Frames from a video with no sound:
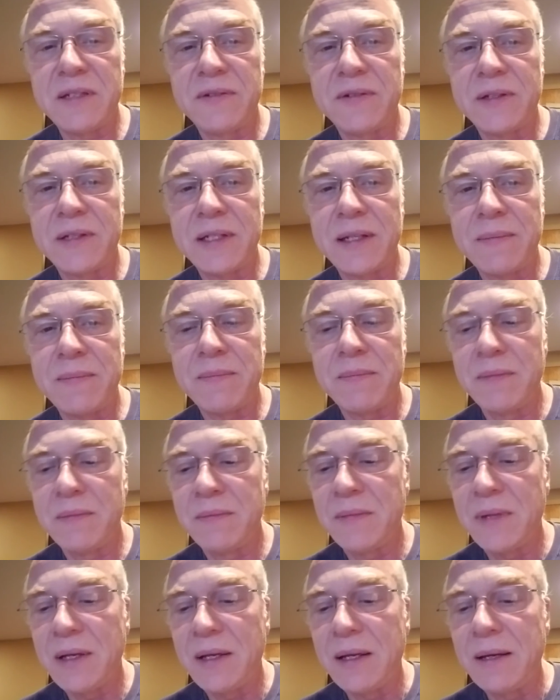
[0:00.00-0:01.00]
for some
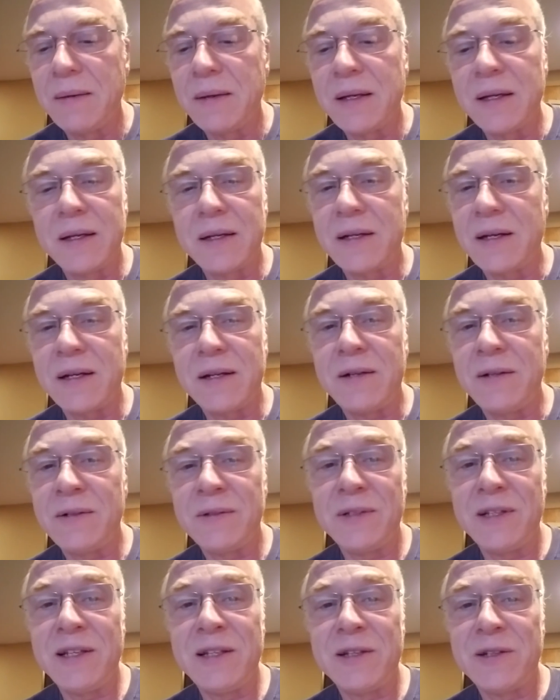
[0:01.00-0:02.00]
God
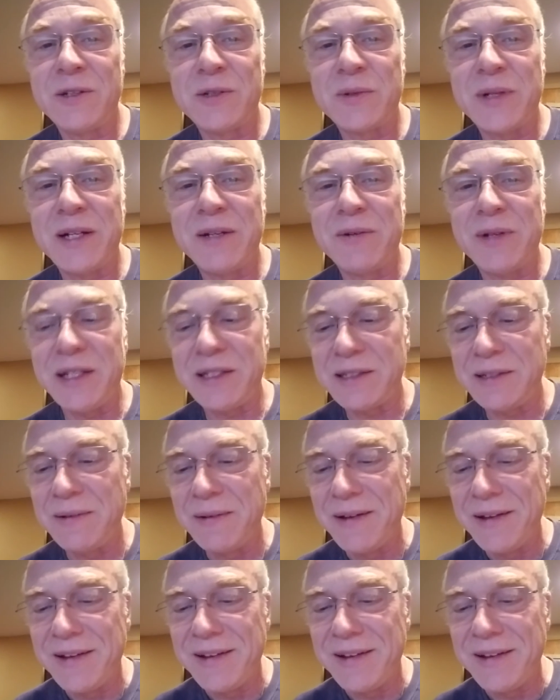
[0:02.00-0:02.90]
only knows what reason.